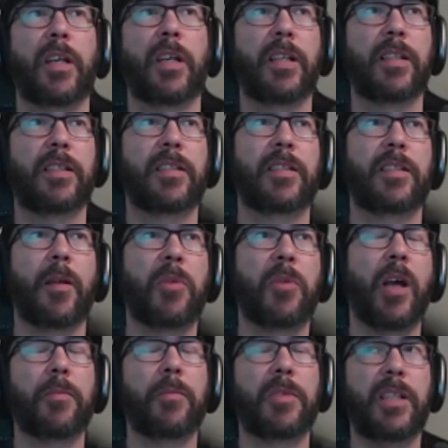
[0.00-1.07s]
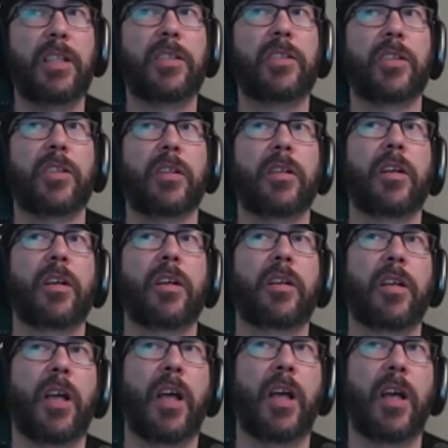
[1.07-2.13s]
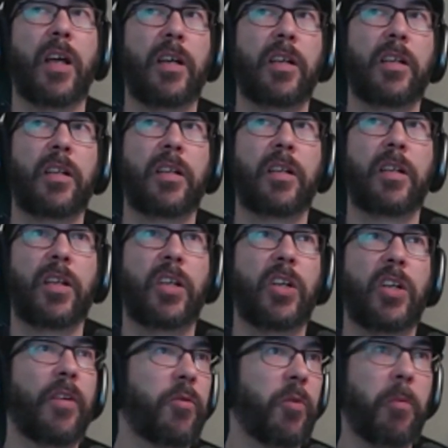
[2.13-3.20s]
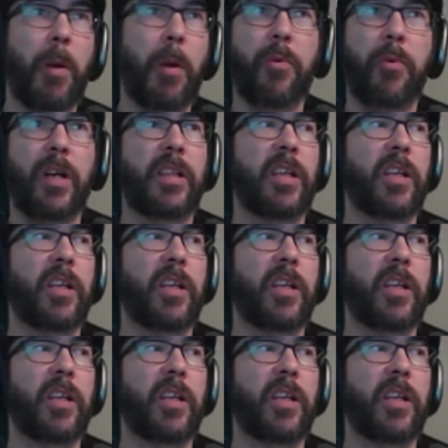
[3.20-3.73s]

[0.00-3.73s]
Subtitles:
It's sometimes easier. You don't have to remember anything.